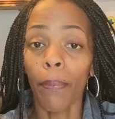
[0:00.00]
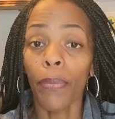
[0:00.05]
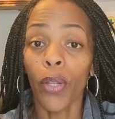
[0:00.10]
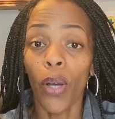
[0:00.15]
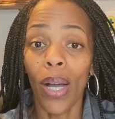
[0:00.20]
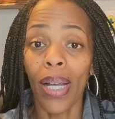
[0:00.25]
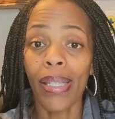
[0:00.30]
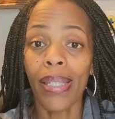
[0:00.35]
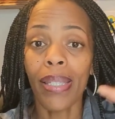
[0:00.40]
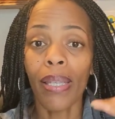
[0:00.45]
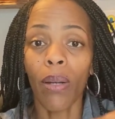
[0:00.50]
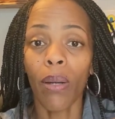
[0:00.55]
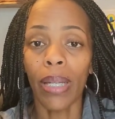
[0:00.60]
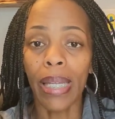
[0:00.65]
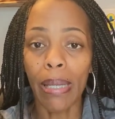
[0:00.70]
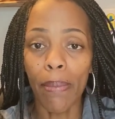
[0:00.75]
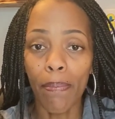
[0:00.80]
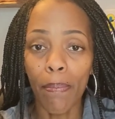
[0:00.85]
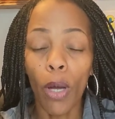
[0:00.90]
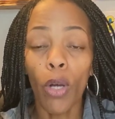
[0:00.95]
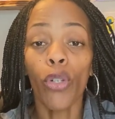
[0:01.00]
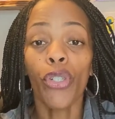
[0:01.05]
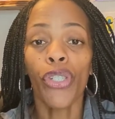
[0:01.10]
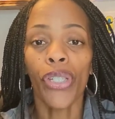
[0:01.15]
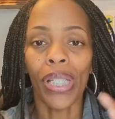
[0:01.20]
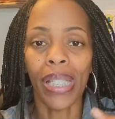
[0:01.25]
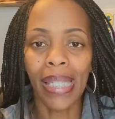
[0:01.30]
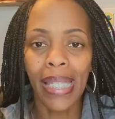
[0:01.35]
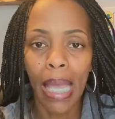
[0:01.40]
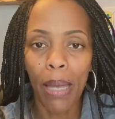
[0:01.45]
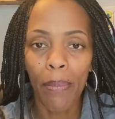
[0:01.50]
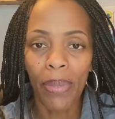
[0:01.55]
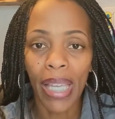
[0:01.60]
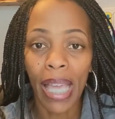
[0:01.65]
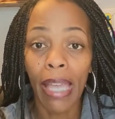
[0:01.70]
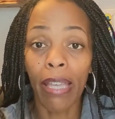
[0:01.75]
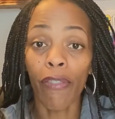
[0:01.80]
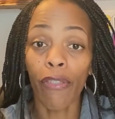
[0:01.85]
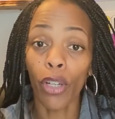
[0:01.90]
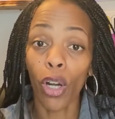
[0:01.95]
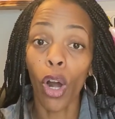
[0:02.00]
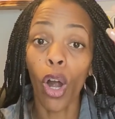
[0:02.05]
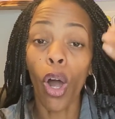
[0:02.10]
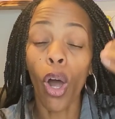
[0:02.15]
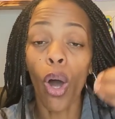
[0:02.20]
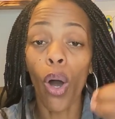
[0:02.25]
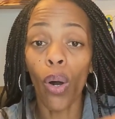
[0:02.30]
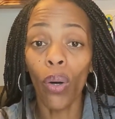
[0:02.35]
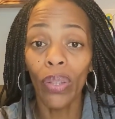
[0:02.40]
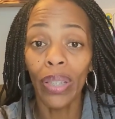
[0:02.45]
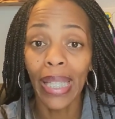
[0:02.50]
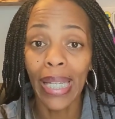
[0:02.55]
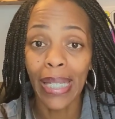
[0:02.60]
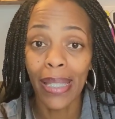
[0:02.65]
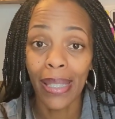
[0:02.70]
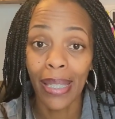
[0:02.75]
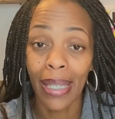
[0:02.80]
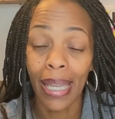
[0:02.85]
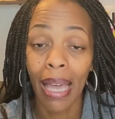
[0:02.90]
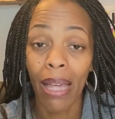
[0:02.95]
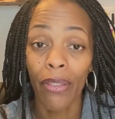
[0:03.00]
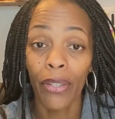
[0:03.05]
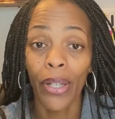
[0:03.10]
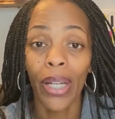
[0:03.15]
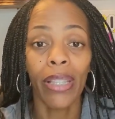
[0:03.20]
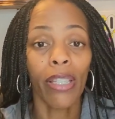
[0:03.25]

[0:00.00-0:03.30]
thoughts, emotions, and behavior are all linked together,